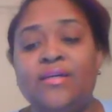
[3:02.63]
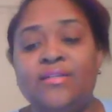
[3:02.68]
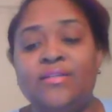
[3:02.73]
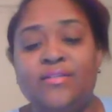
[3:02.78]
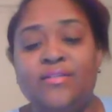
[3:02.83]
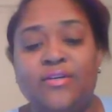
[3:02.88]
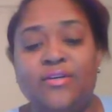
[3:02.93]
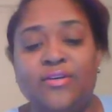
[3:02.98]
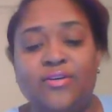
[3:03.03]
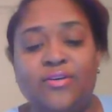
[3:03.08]

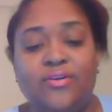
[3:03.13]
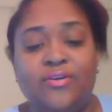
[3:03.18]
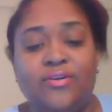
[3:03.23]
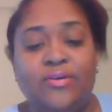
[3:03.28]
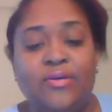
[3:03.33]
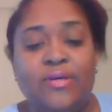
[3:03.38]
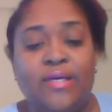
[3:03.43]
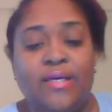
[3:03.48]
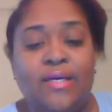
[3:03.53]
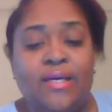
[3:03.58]

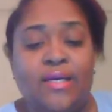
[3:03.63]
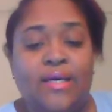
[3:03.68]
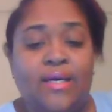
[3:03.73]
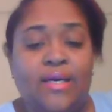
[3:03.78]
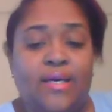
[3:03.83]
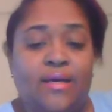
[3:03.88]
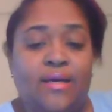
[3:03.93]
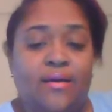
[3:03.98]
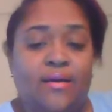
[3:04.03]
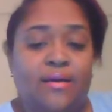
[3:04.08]
So
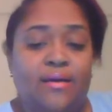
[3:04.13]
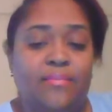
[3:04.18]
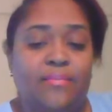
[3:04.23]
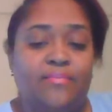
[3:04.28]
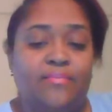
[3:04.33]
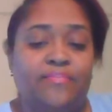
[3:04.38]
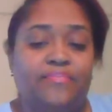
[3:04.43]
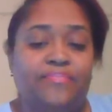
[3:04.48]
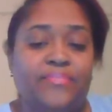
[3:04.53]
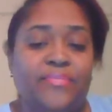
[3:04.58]

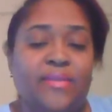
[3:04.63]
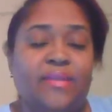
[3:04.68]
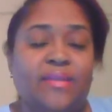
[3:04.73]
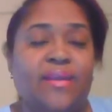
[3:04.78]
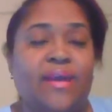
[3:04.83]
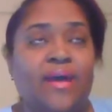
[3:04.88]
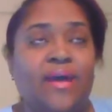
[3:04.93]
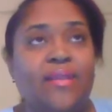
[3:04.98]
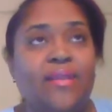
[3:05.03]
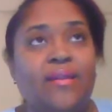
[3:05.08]
um,
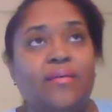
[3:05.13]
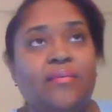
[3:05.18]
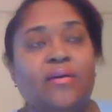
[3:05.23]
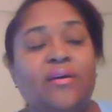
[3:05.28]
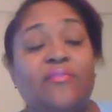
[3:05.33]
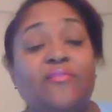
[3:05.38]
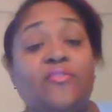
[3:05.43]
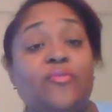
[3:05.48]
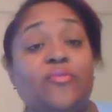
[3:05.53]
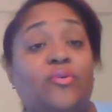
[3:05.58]
now that I'm
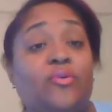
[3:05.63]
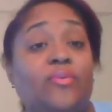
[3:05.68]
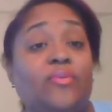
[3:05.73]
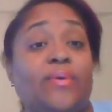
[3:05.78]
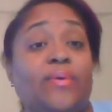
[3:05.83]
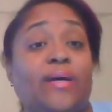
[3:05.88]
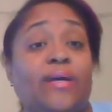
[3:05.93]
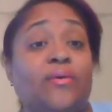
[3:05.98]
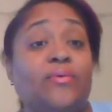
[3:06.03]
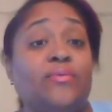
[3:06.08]
comfortable in
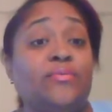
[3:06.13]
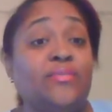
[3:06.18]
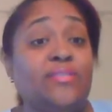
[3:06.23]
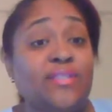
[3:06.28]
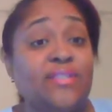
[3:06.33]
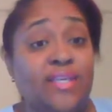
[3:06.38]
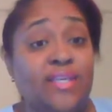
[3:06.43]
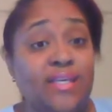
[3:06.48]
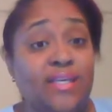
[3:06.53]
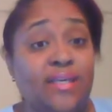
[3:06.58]
my own
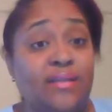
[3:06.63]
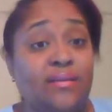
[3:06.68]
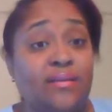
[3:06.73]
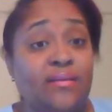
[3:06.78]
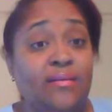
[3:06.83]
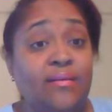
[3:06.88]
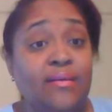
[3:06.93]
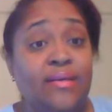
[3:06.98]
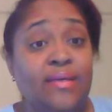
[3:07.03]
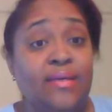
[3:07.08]

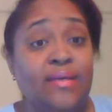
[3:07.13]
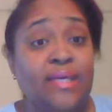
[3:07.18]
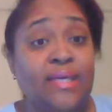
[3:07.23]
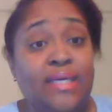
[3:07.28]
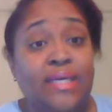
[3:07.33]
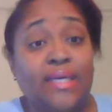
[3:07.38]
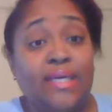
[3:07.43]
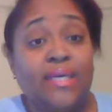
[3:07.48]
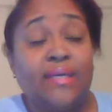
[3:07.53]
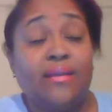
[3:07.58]
skin,
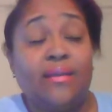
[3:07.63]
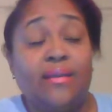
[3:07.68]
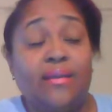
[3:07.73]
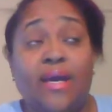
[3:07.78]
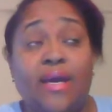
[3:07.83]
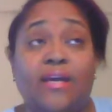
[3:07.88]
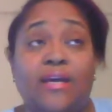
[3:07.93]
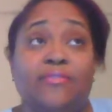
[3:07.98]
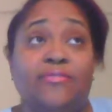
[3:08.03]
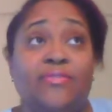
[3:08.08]
and
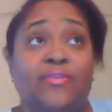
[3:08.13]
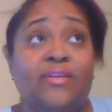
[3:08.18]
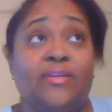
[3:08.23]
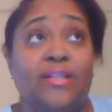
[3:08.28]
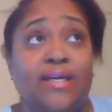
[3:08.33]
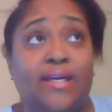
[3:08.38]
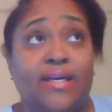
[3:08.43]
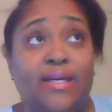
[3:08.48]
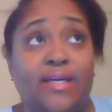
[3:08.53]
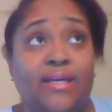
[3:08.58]
I feel
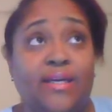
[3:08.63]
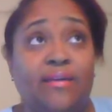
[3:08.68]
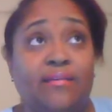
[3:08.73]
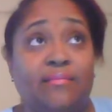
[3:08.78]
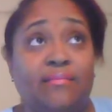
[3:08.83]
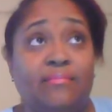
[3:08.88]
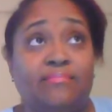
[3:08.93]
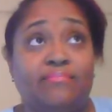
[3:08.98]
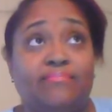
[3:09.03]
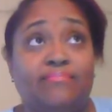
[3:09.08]
like,